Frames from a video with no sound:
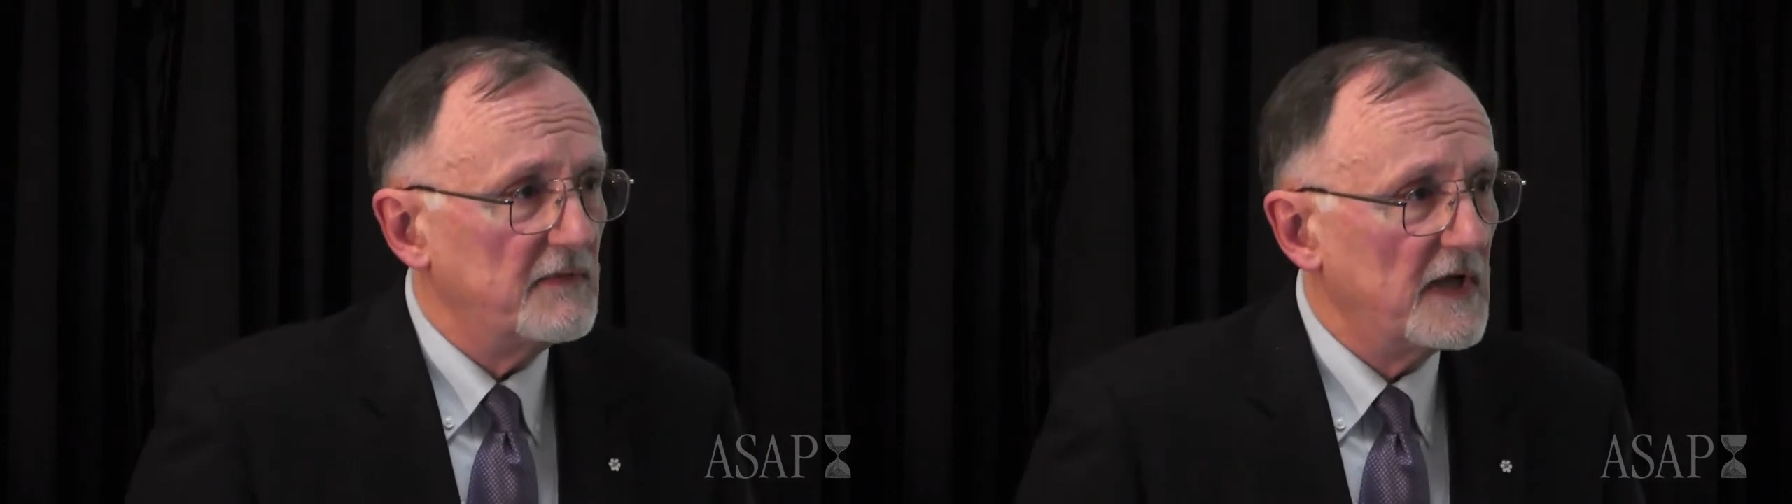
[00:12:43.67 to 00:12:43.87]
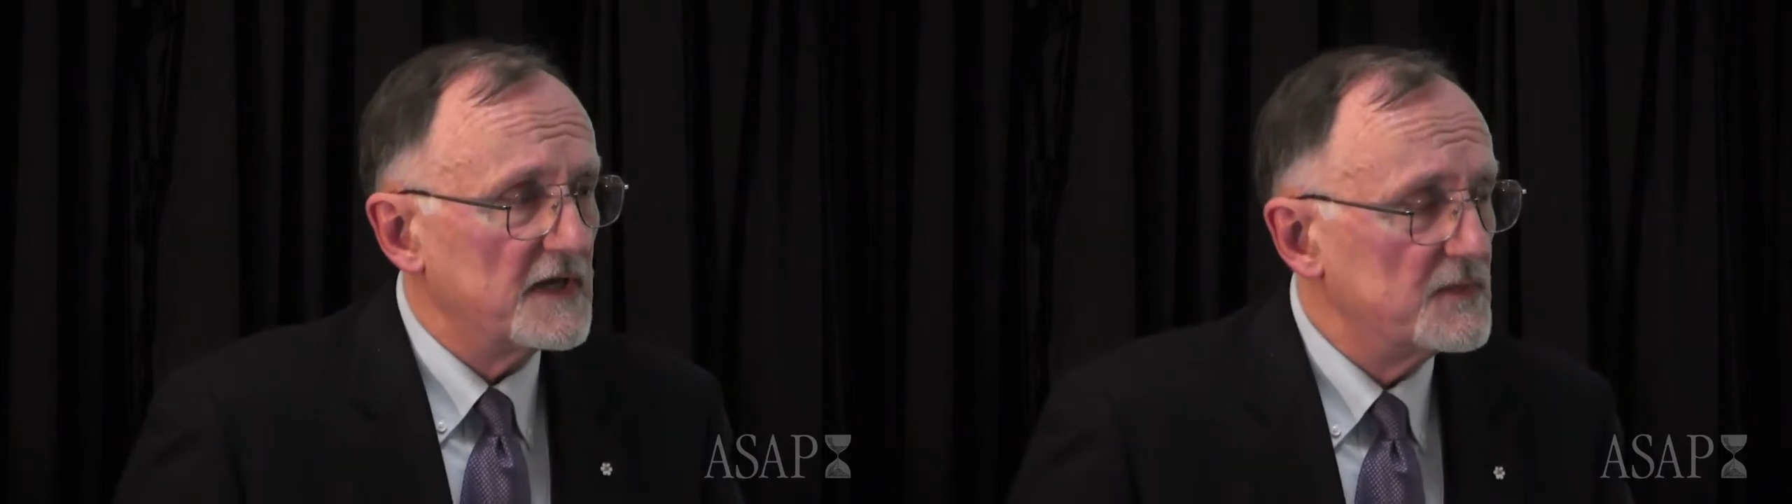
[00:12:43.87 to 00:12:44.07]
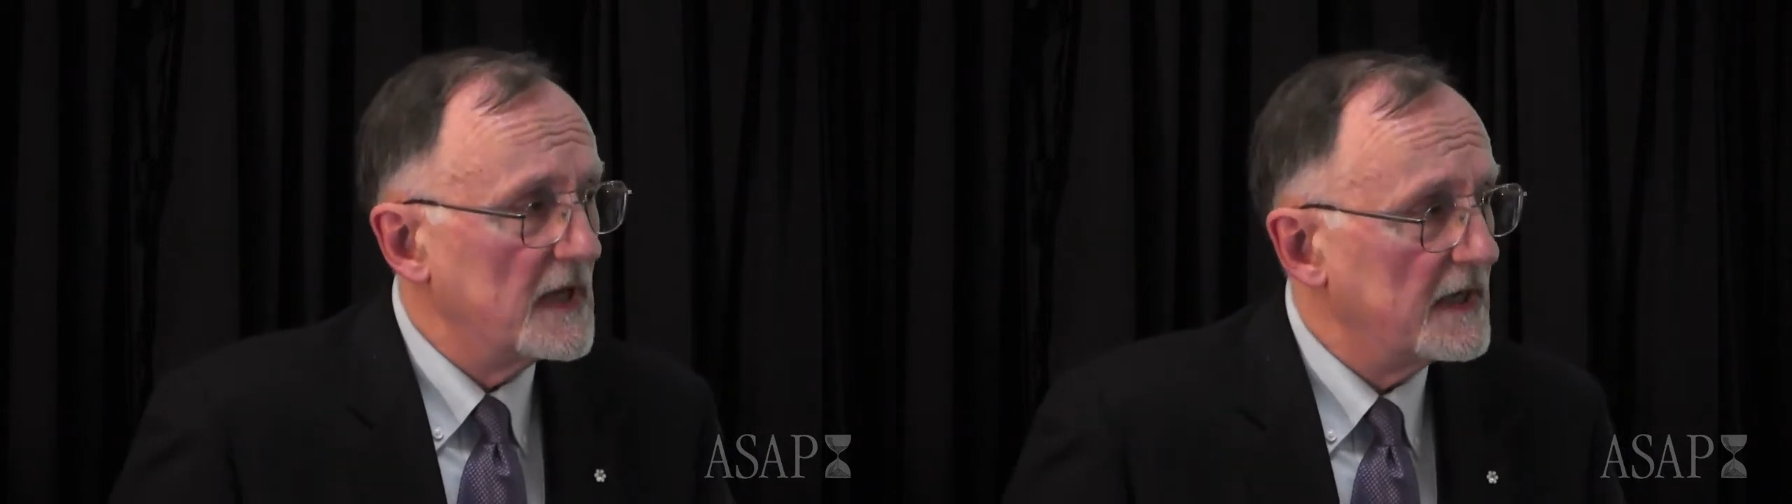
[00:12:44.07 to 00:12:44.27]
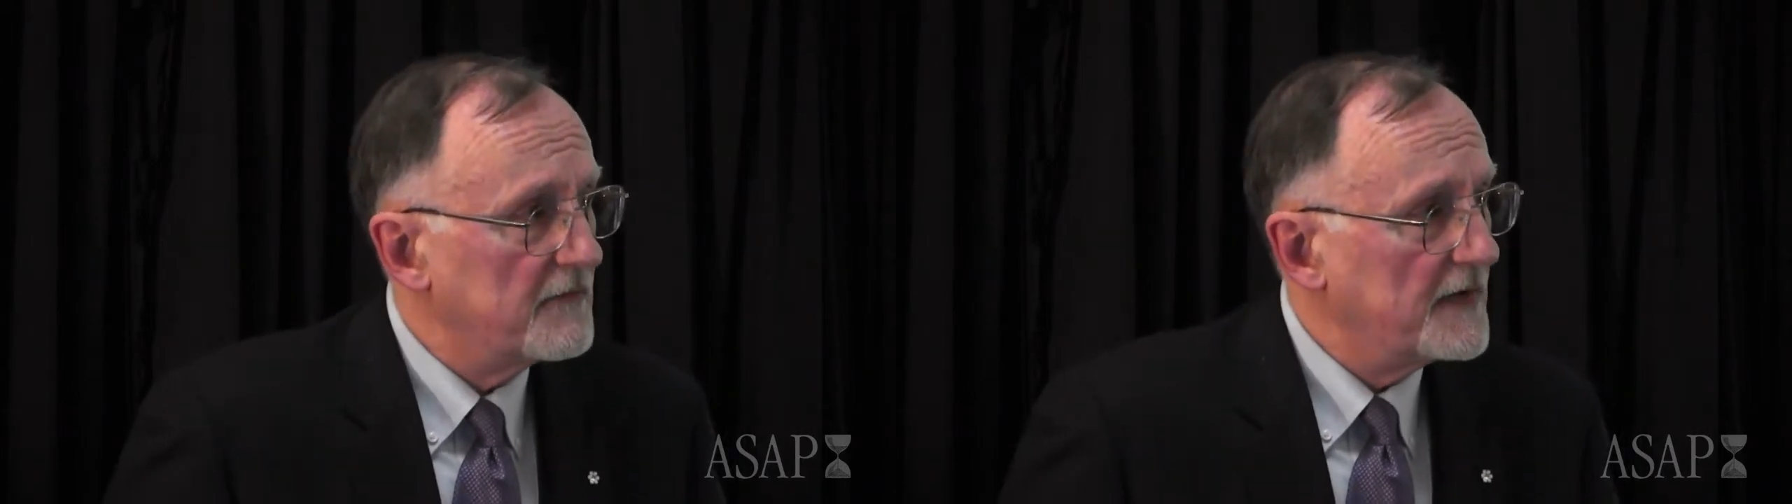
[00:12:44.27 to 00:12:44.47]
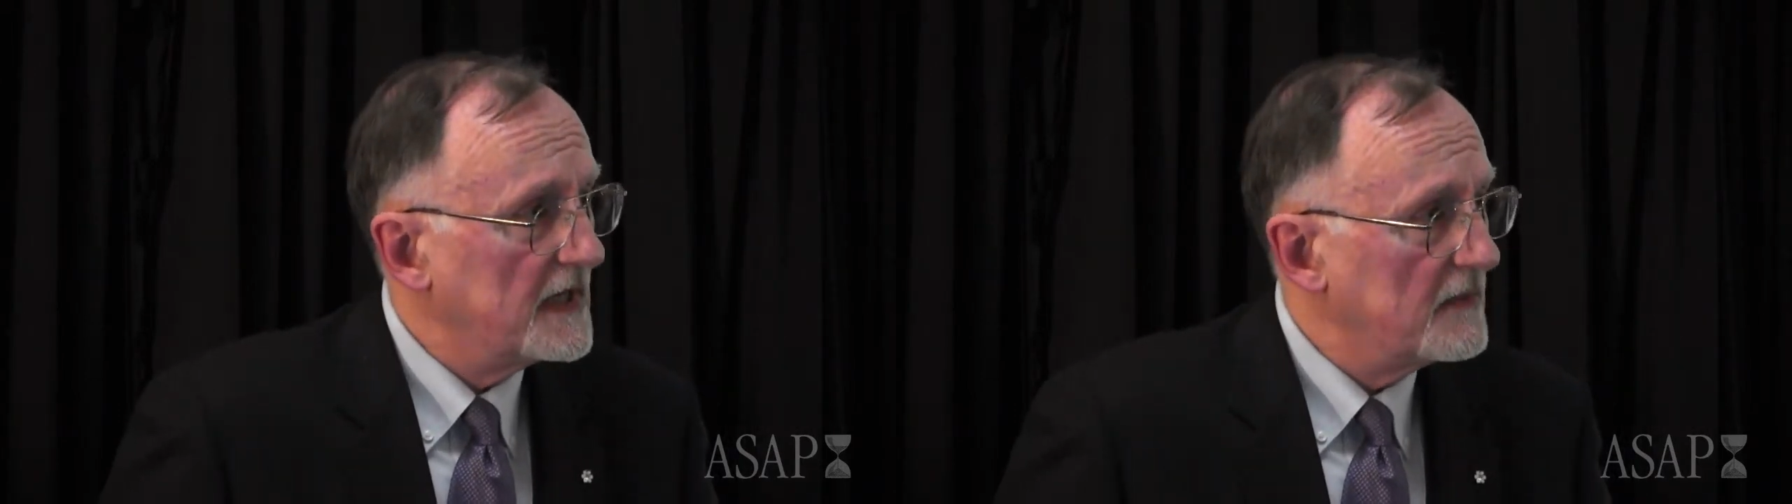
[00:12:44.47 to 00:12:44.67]
to Venezuela
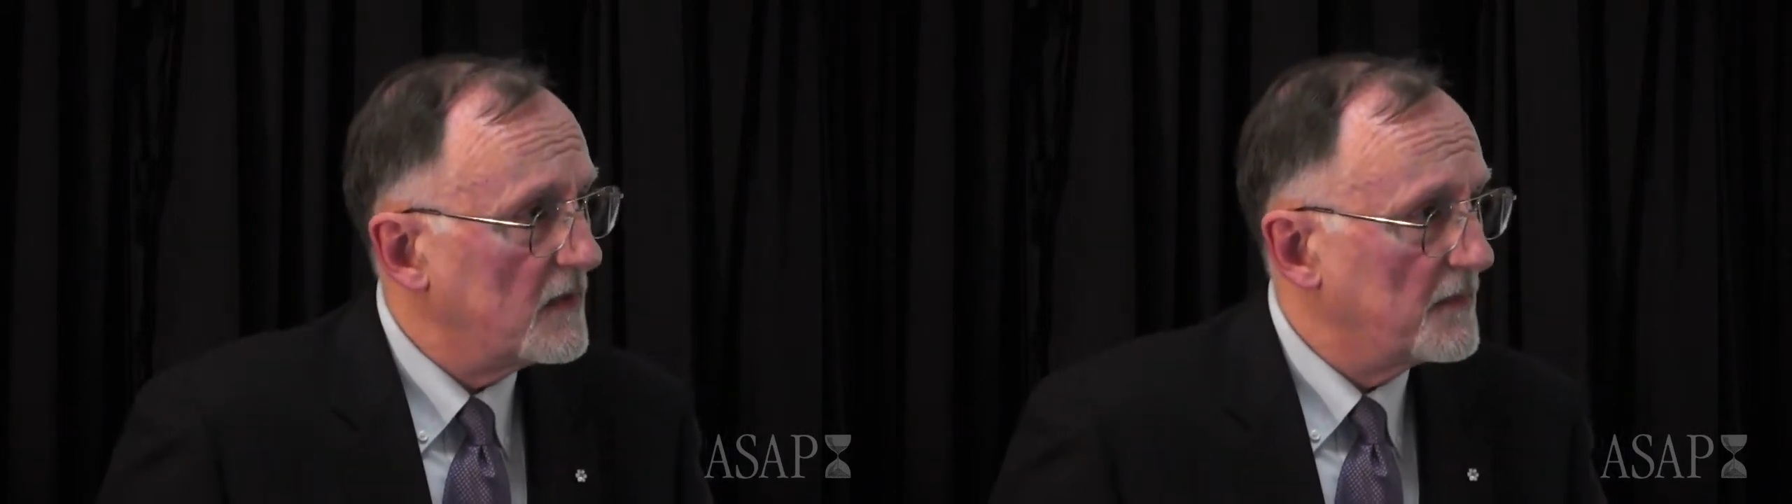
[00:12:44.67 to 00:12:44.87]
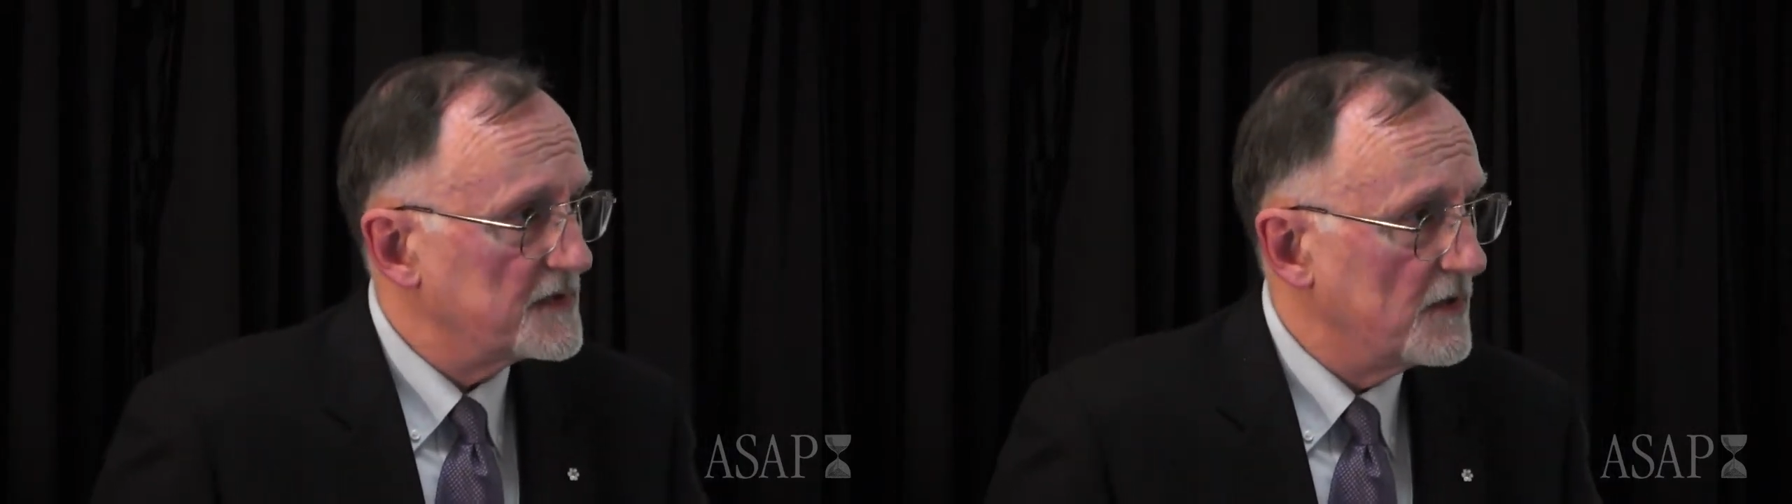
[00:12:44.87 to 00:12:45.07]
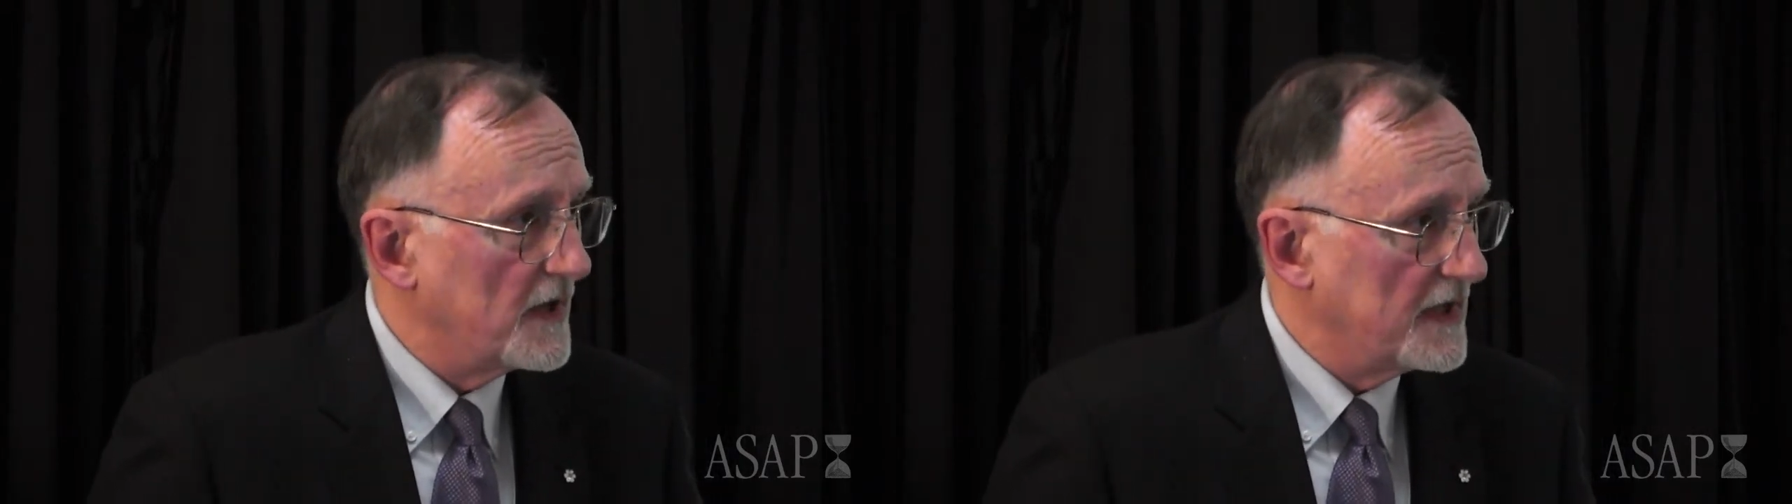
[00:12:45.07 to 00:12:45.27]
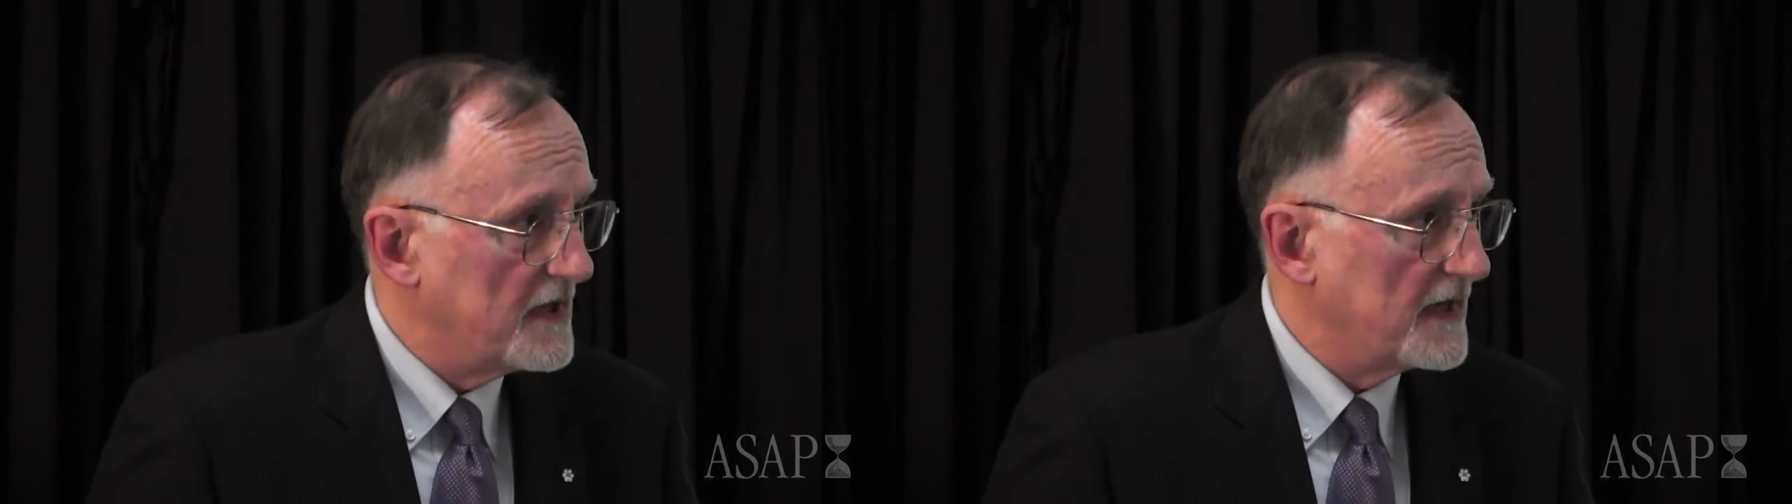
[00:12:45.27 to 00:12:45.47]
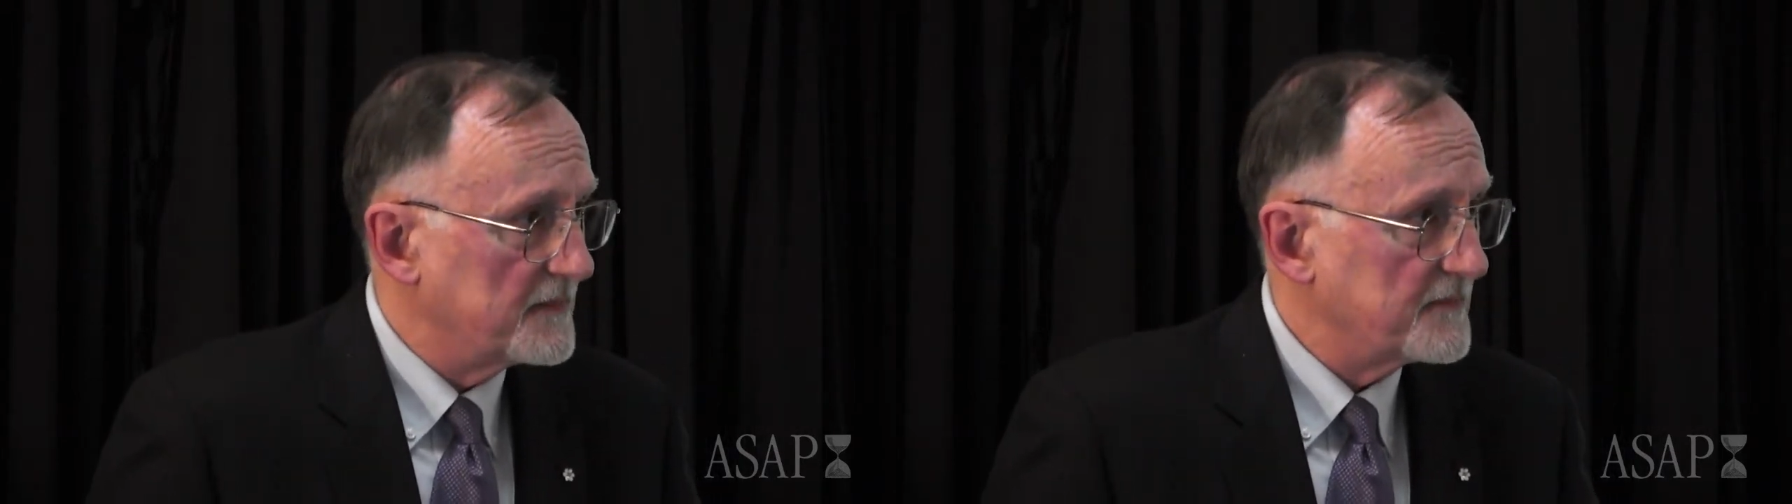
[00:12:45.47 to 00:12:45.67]
to find out what was going
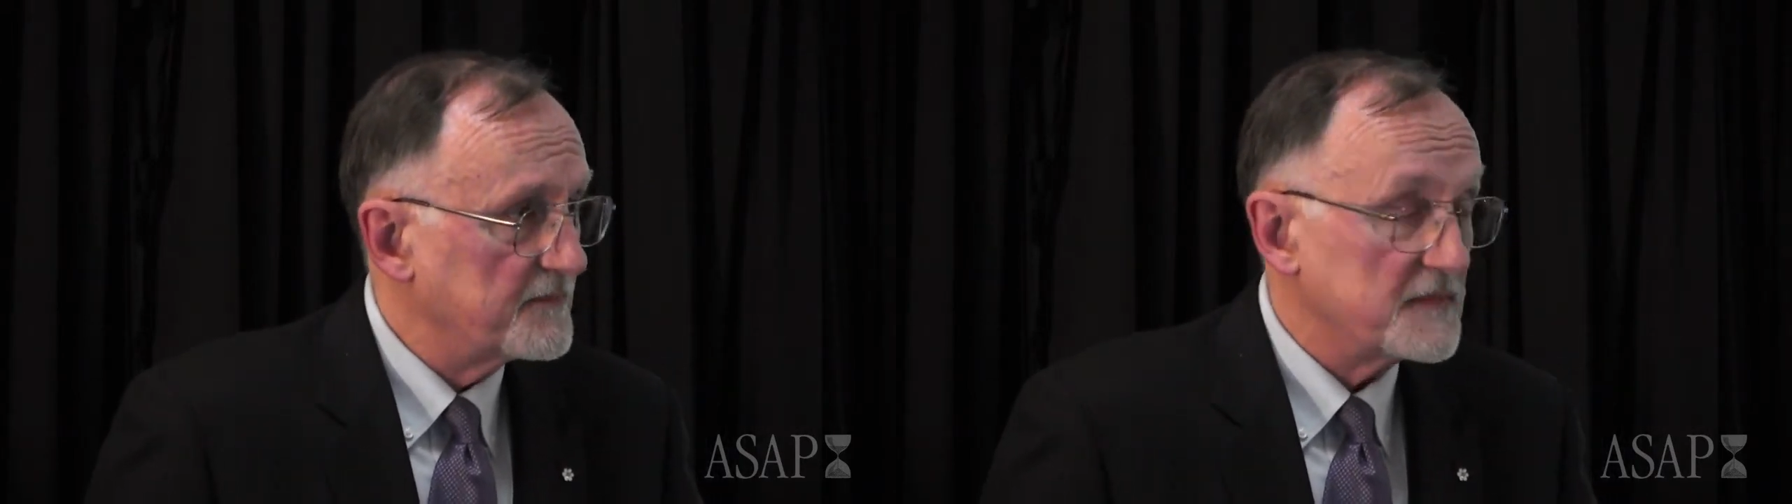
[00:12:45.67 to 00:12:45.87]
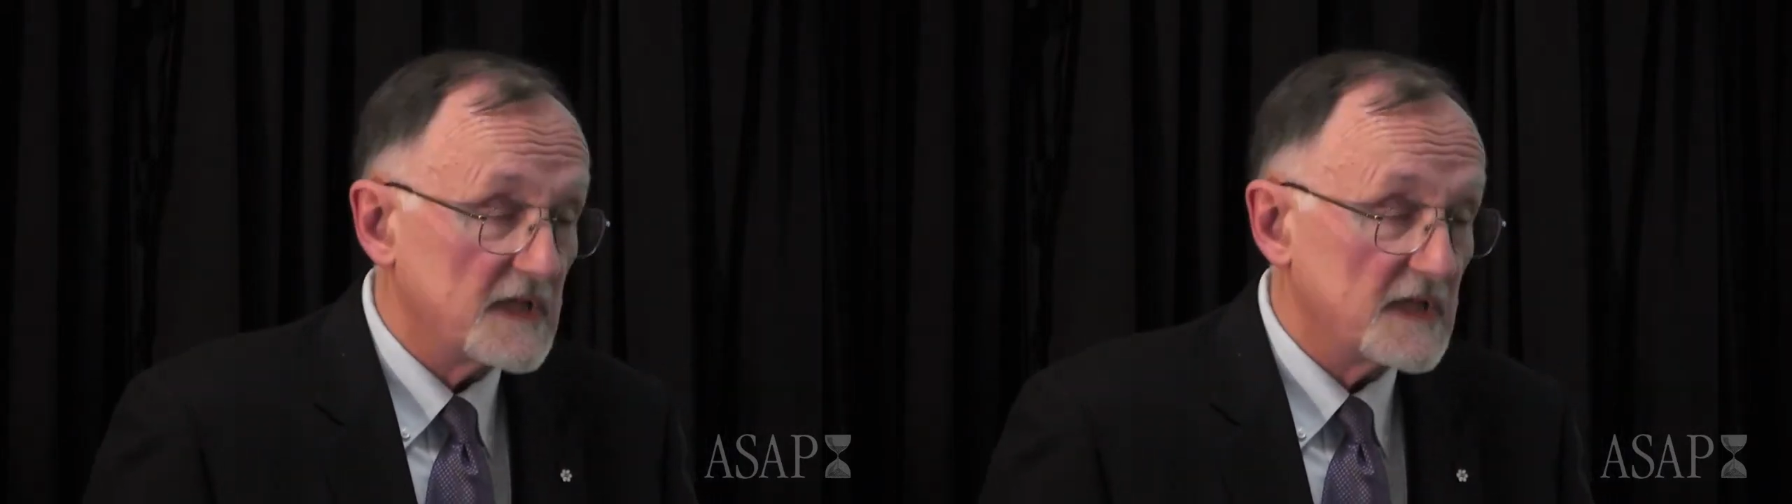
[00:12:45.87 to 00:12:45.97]
on.